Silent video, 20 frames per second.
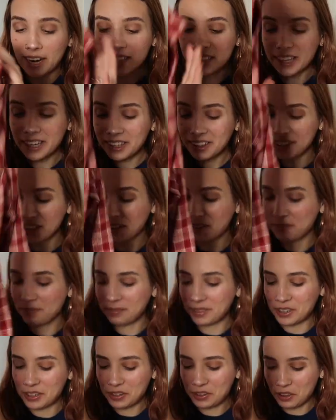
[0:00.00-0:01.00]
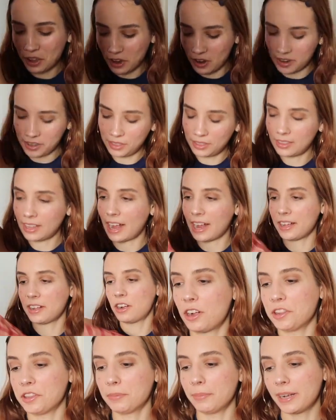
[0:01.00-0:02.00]
I like them. They're a lot. I
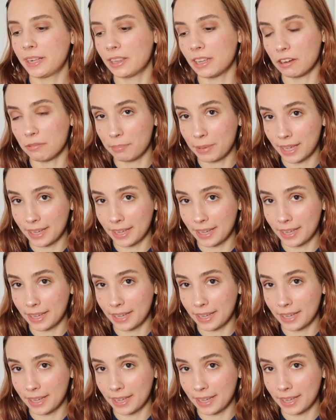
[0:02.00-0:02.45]
call them my clown